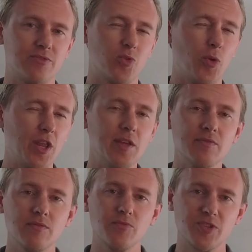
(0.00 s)
20
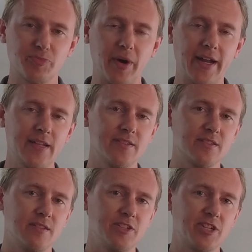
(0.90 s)

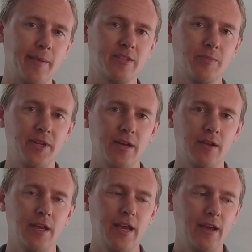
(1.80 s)
respondents in these jobs to be
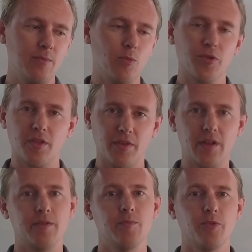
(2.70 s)
done, more than
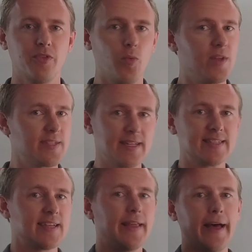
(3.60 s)
likely more than one's going to
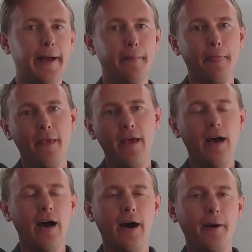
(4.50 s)
say that.
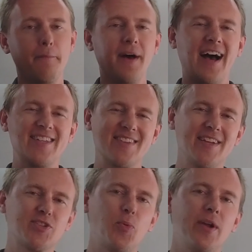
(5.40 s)
I
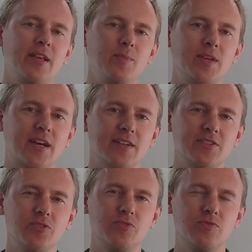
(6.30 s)
say 20
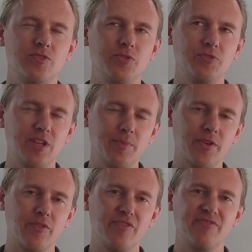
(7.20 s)
because you
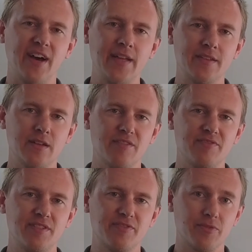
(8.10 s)
typically find enough
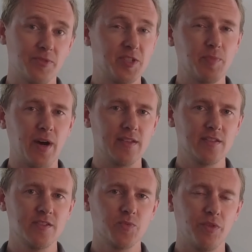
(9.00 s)
different
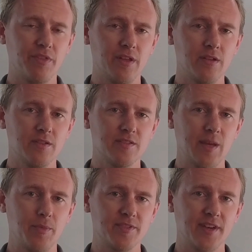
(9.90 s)
responses within the
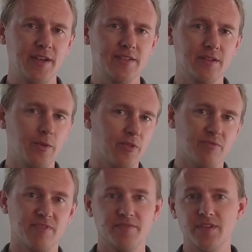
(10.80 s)
sample size, anywhere
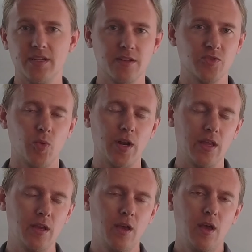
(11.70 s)
from 15 to
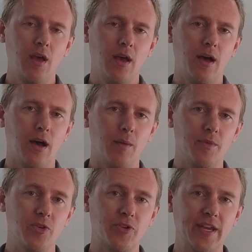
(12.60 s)
20.
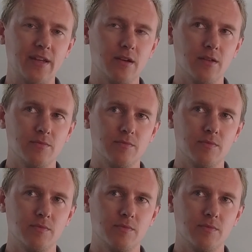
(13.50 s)
You'll get a